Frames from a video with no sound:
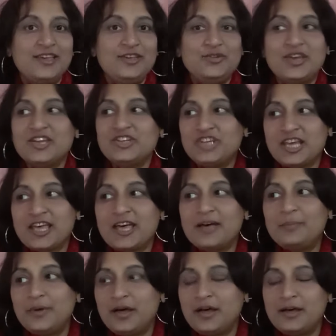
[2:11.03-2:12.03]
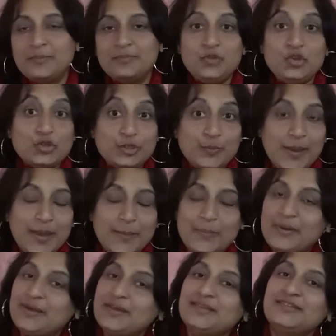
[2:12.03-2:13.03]
You can check up
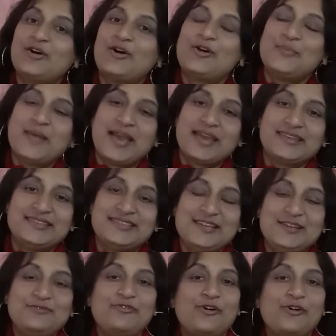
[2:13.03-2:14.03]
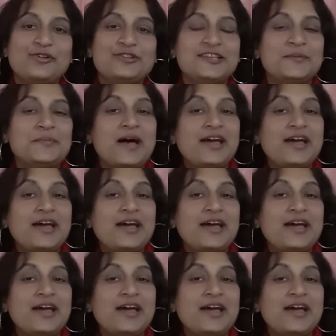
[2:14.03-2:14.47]
newspapers or magazine for some